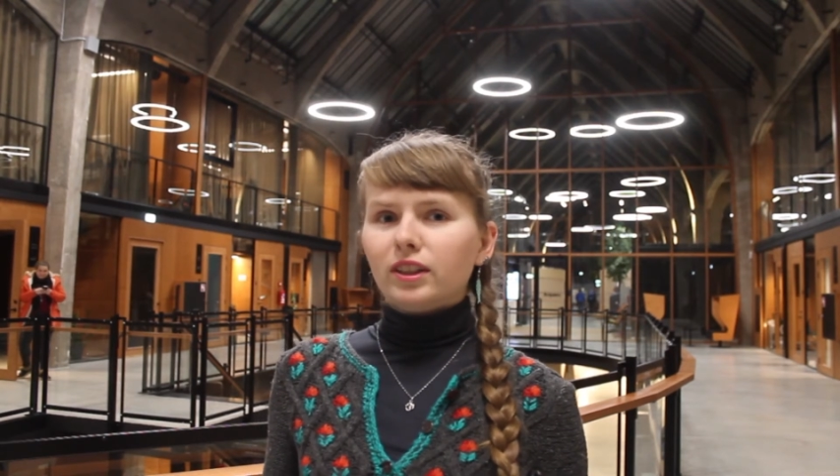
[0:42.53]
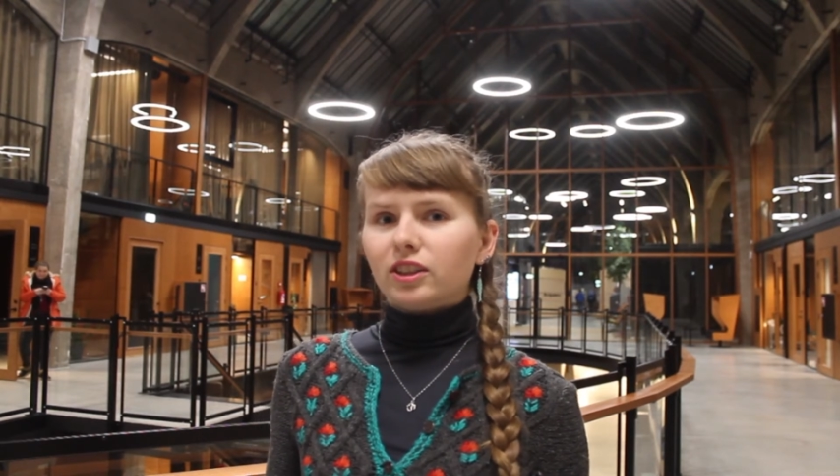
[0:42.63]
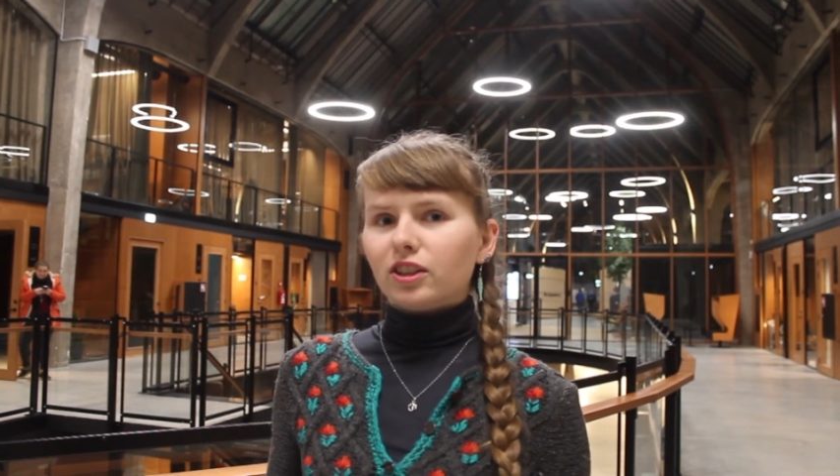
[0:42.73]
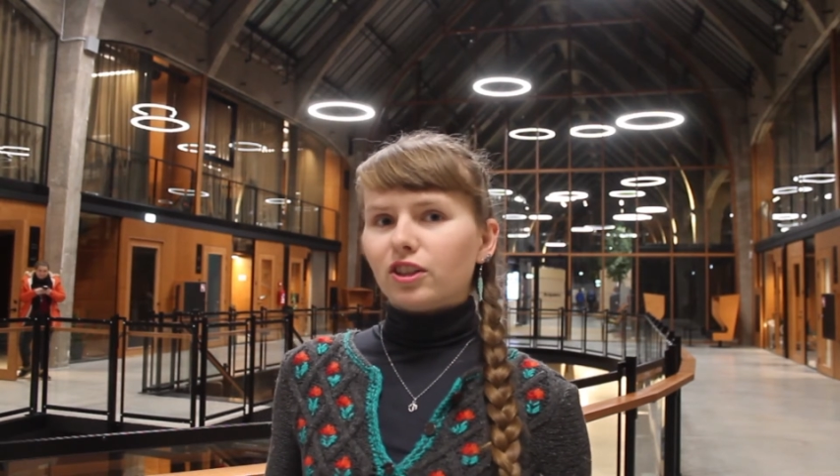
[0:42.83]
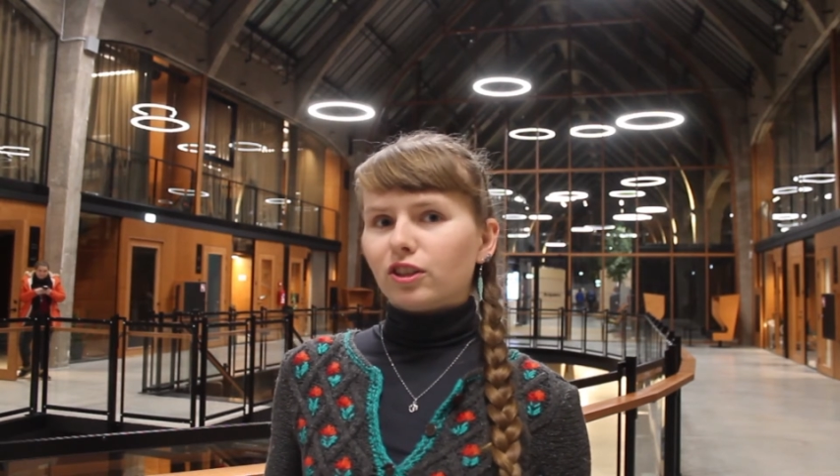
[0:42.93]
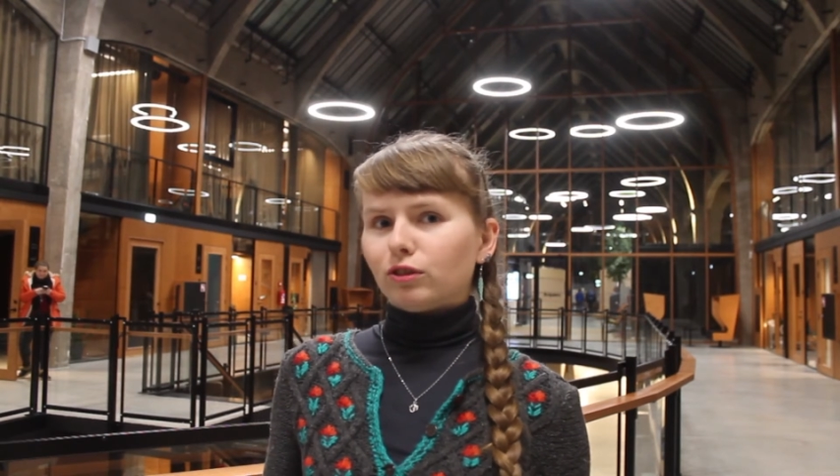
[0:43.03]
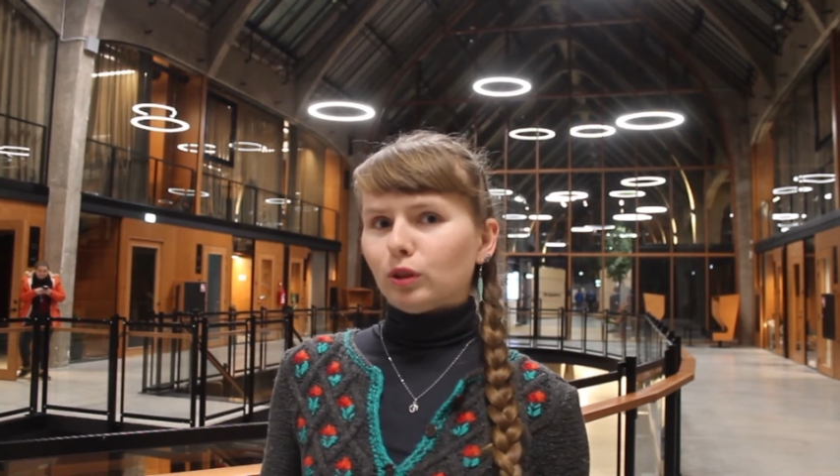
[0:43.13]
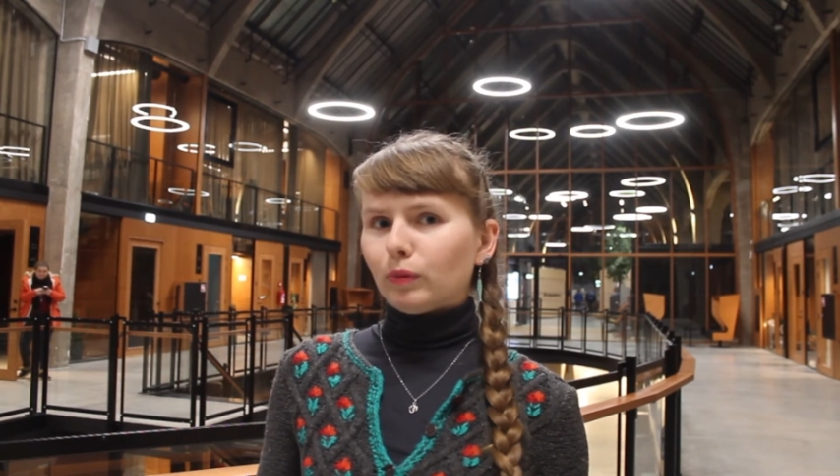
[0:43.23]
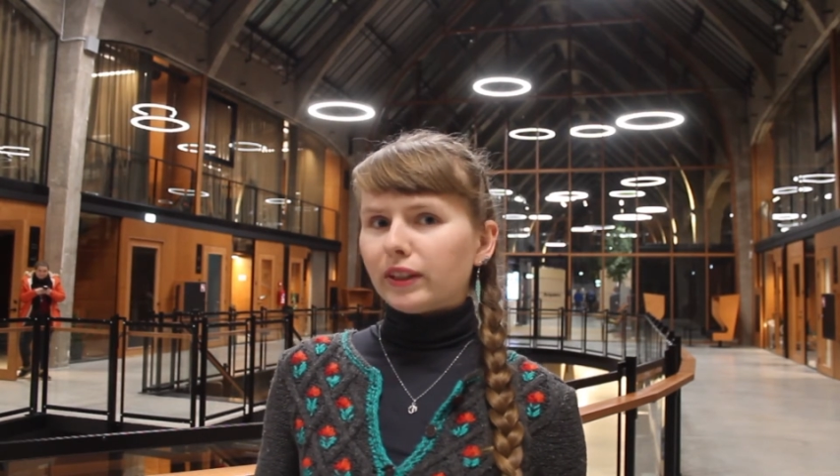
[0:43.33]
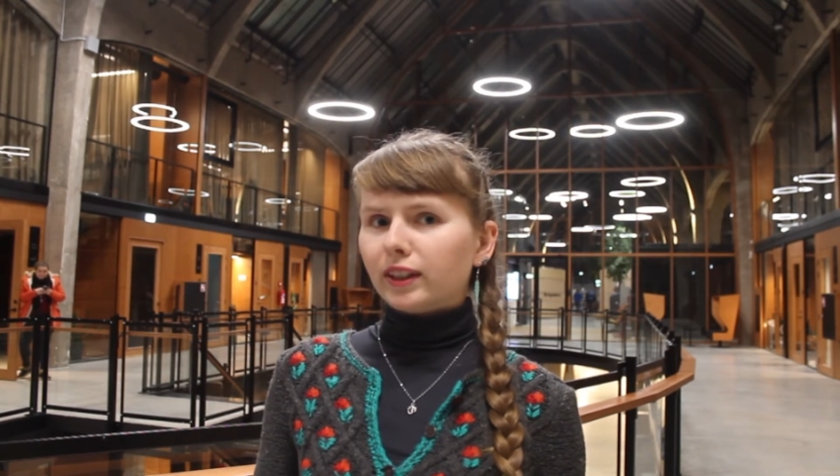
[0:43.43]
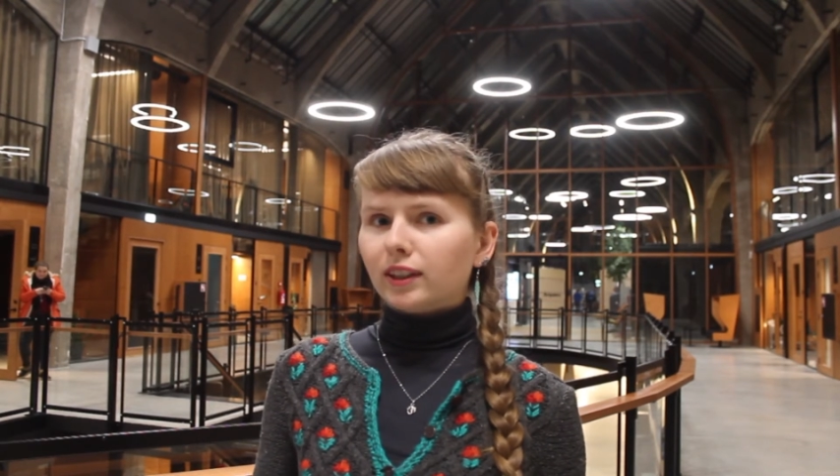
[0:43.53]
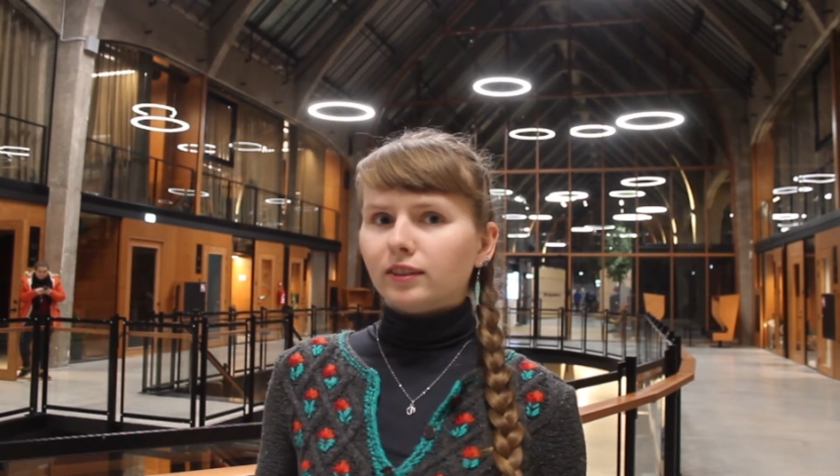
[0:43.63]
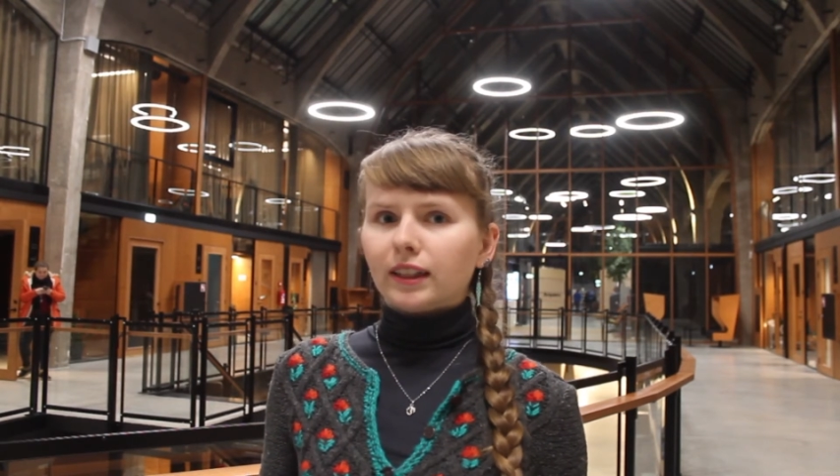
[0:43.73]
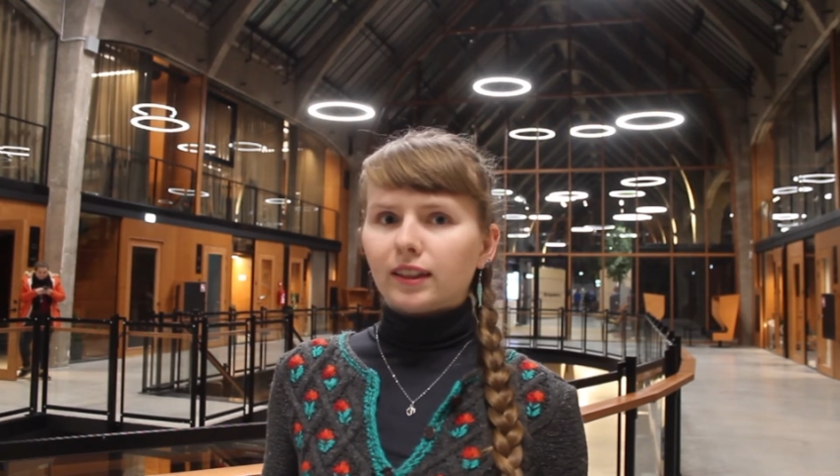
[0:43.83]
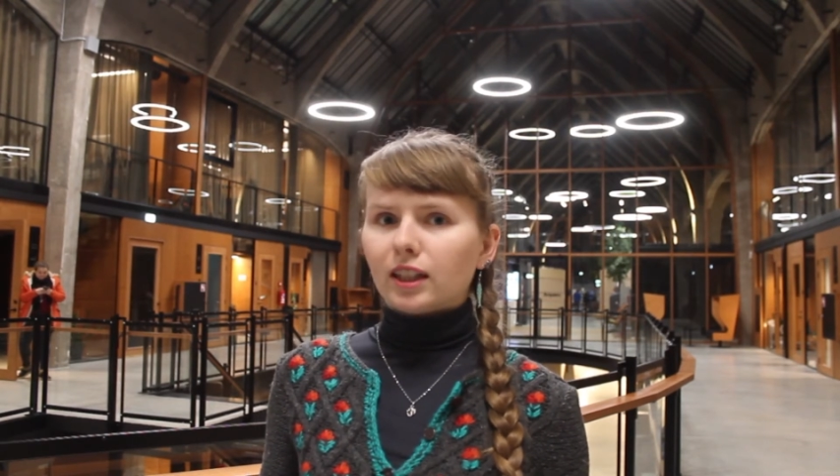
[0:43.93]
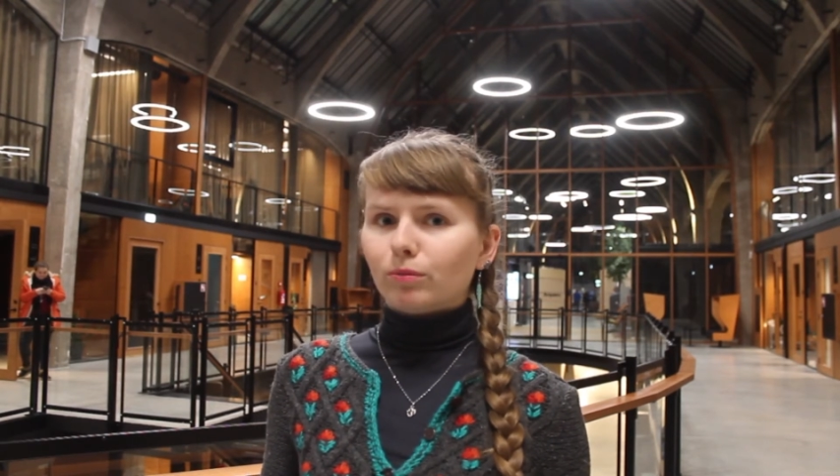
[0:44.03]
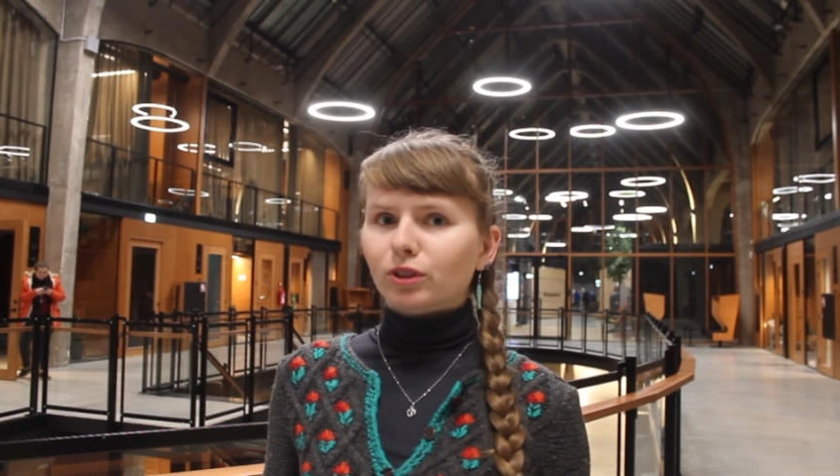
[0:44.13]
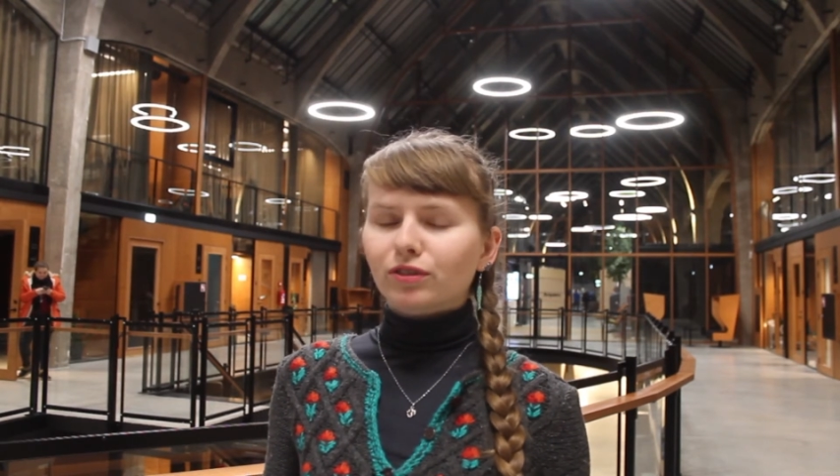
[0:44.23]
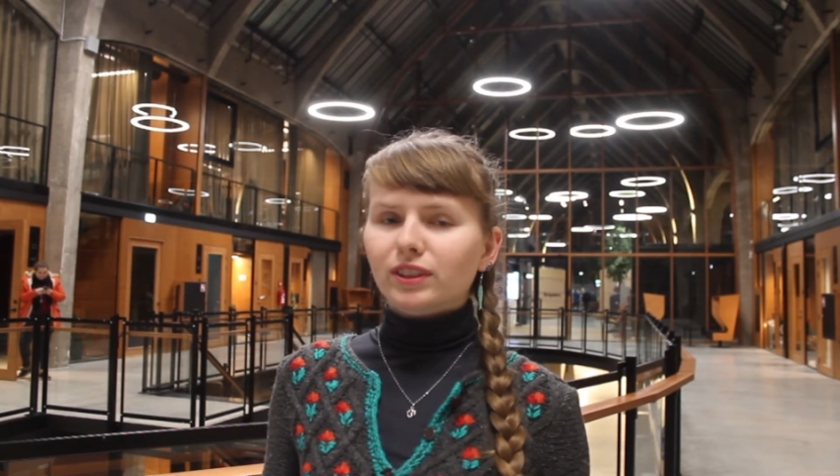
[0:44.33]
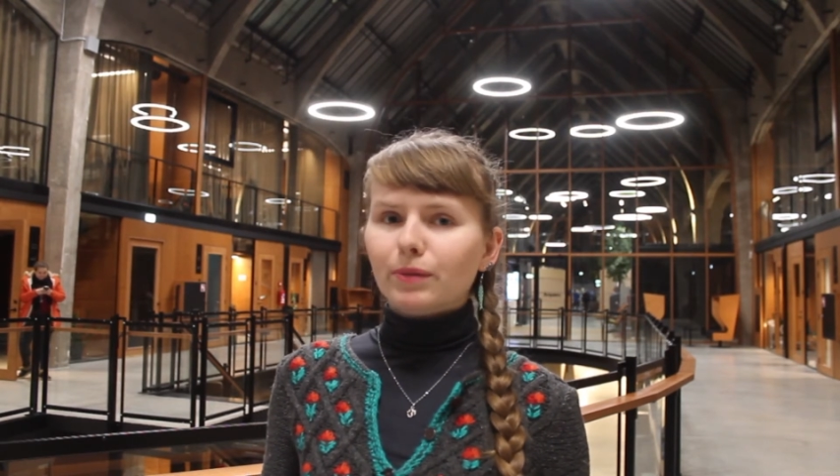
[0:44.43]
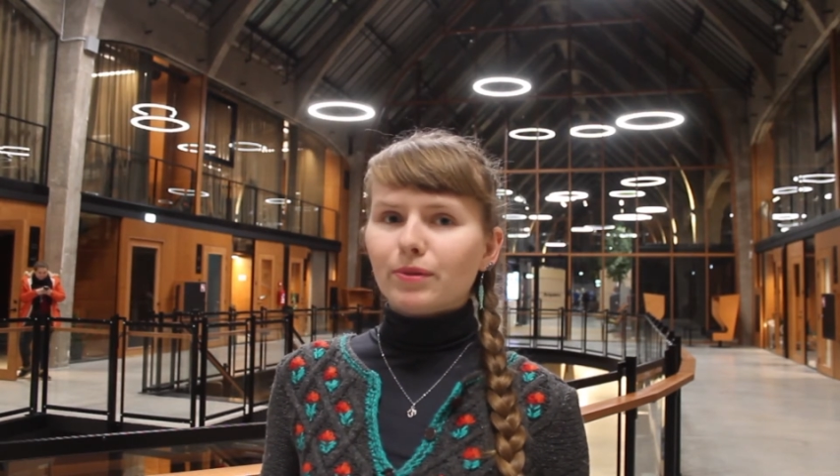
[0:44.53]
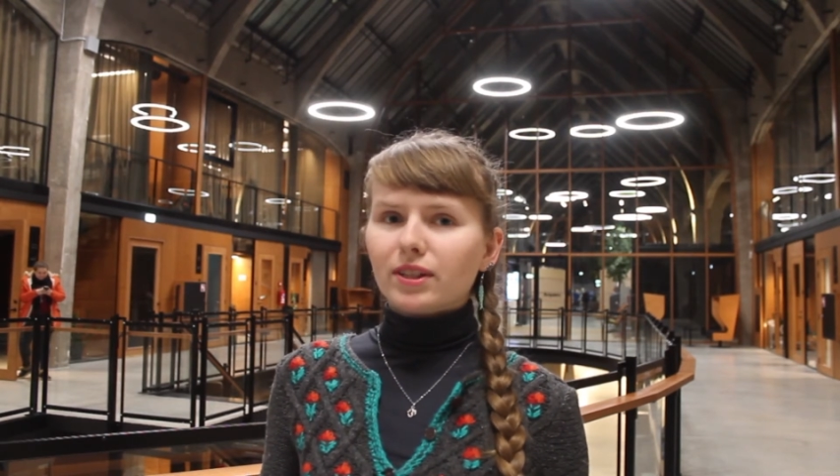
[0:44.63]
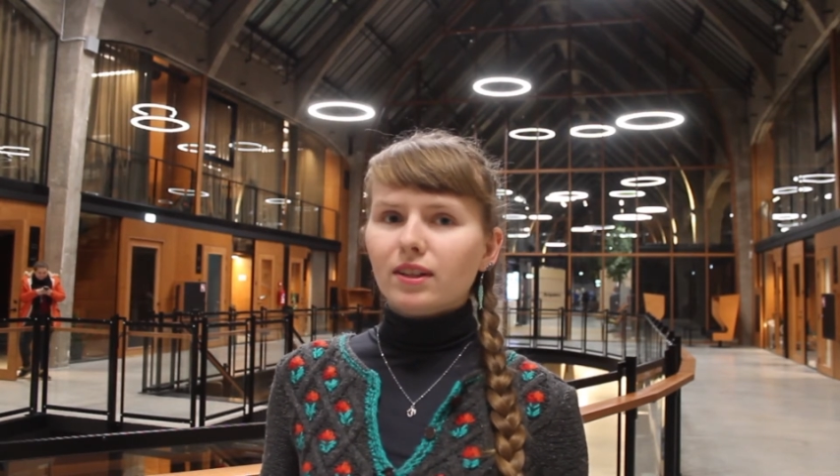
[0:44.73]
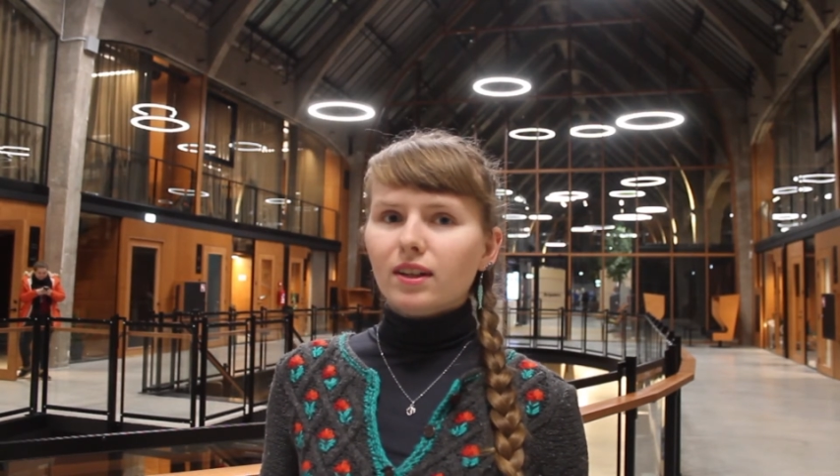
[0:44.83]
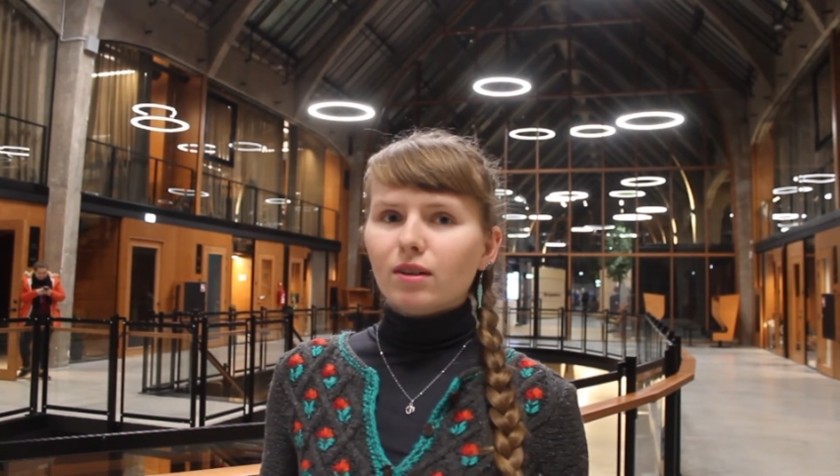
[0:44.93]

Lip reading: traditional numeric, like a number of trips,